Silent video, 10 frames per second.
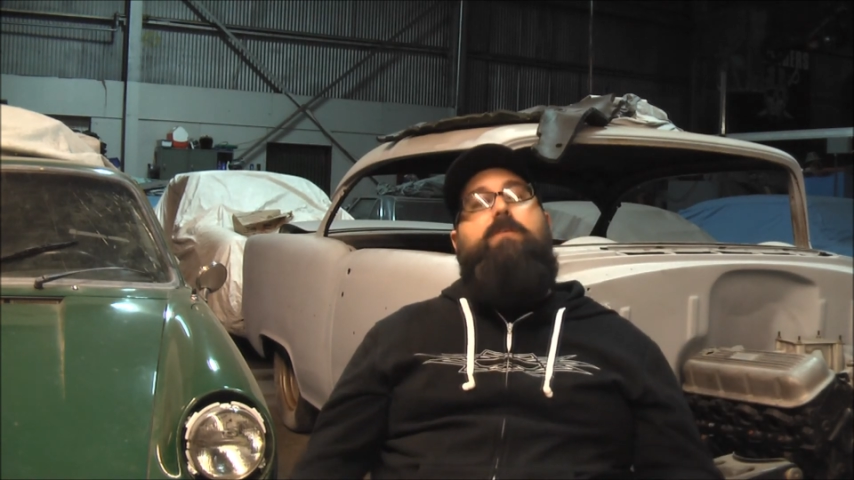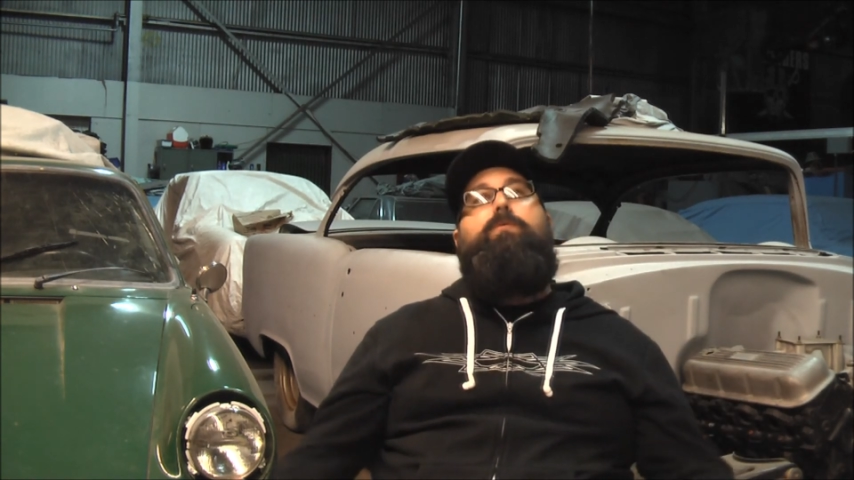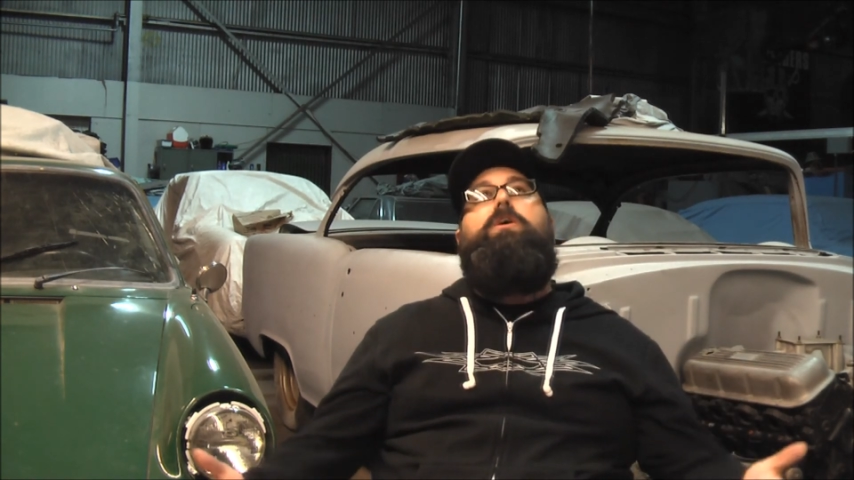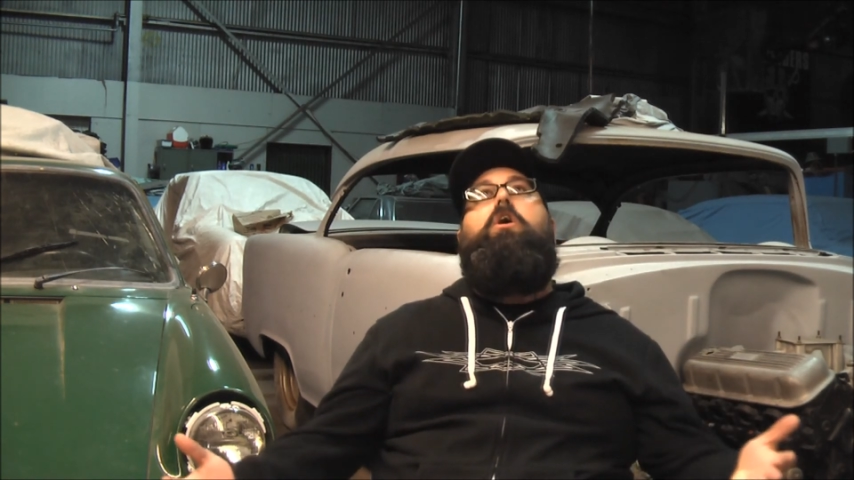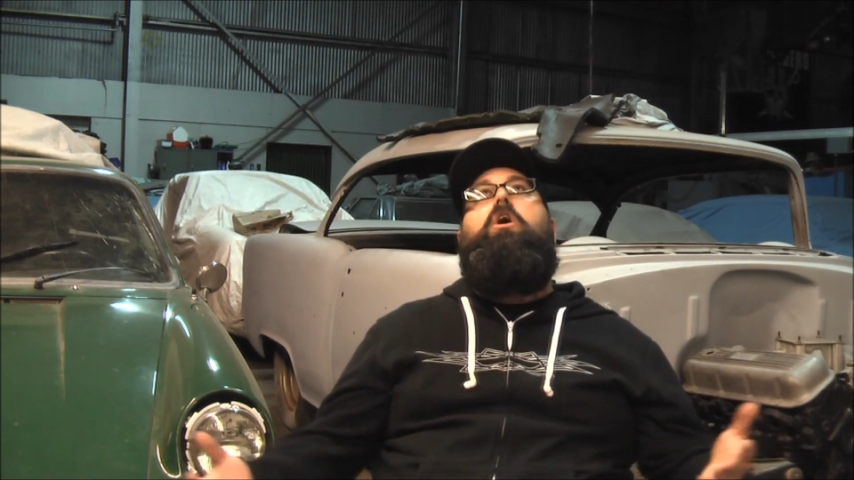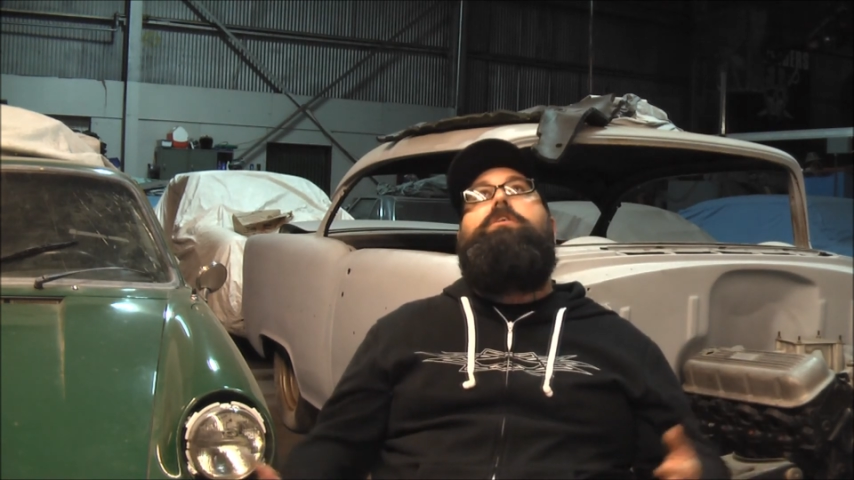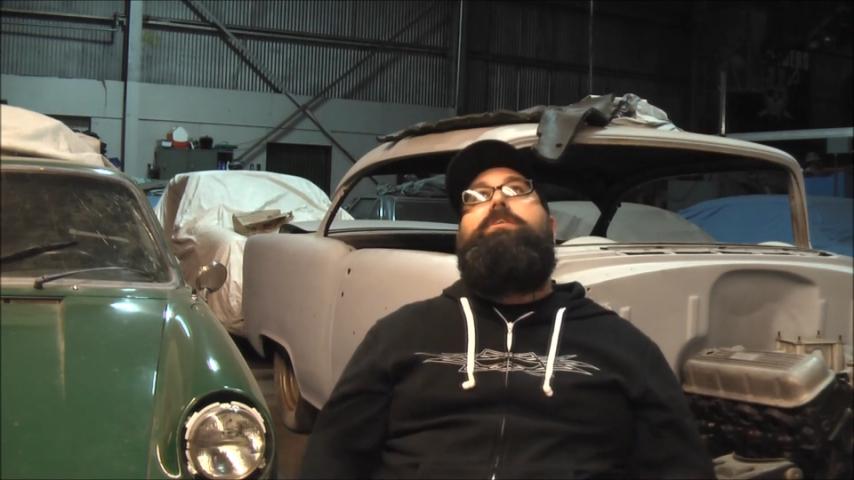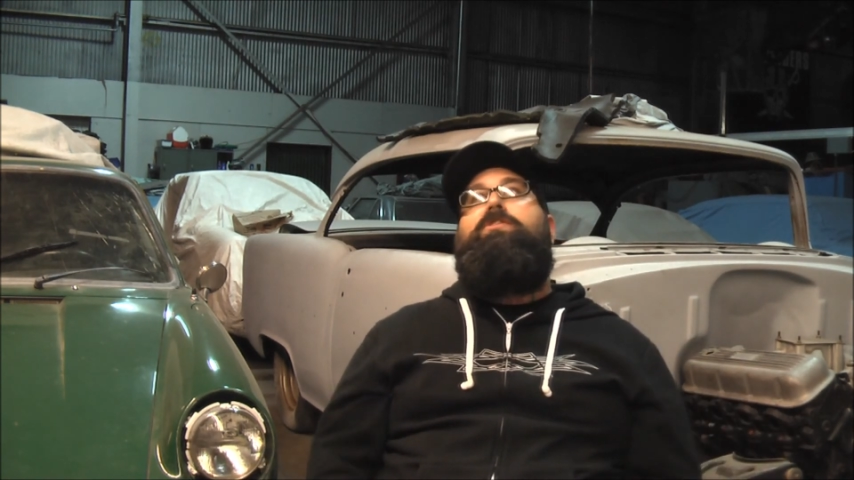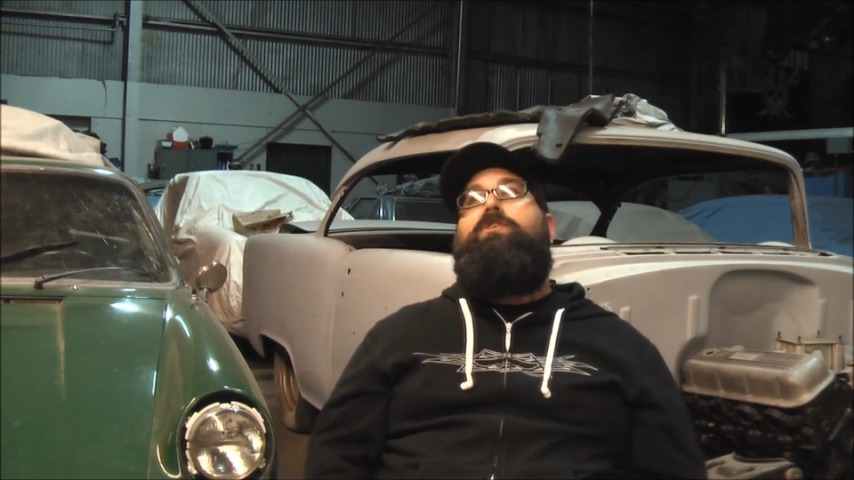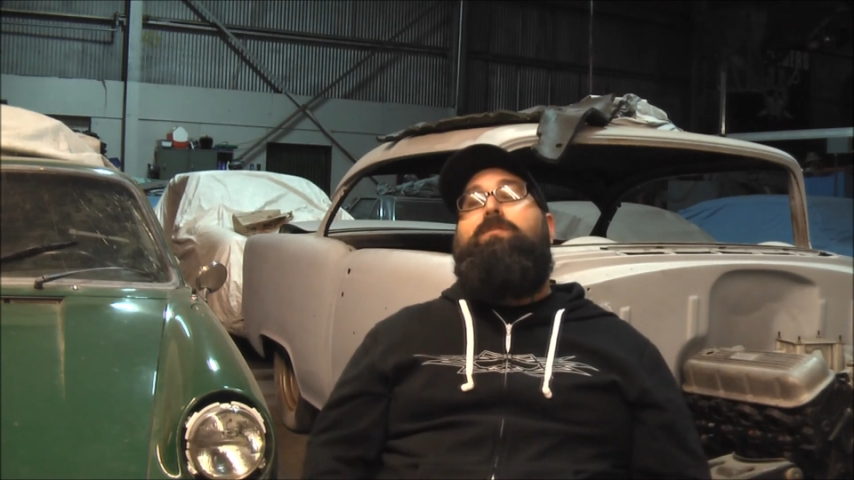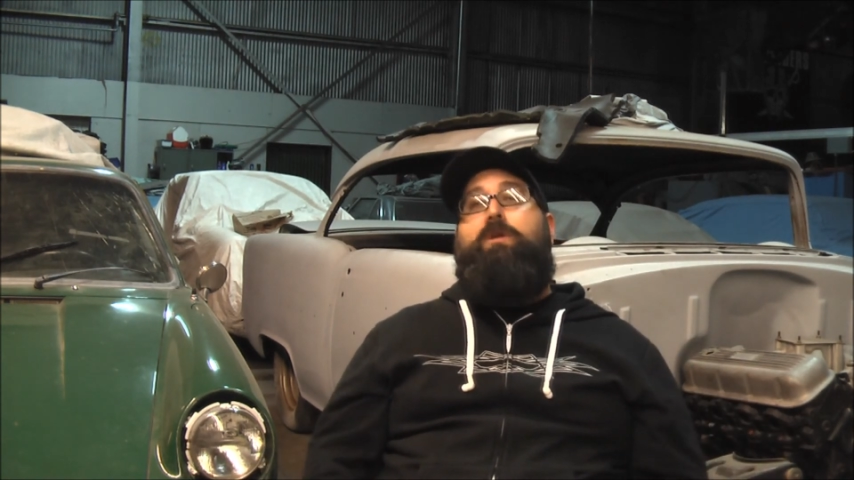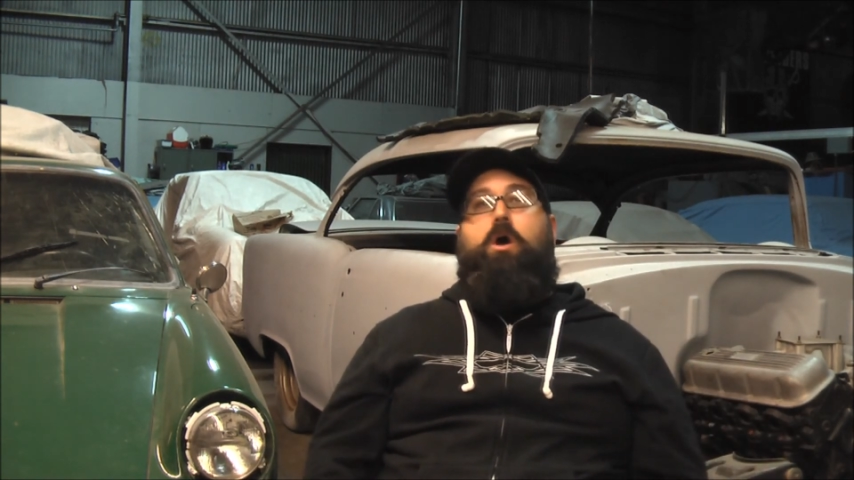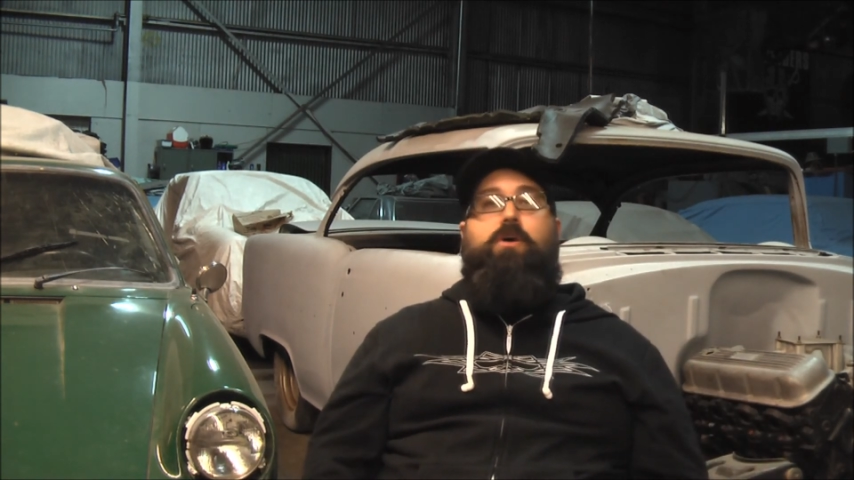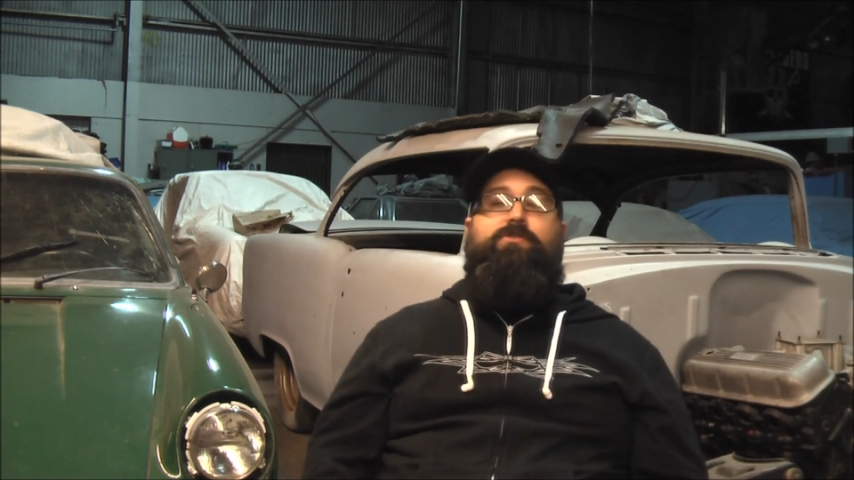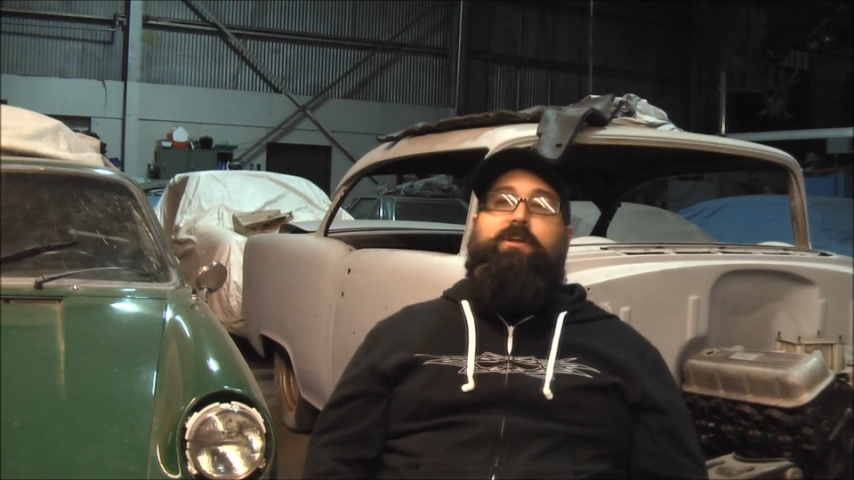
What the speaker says: If we all did the same, if we all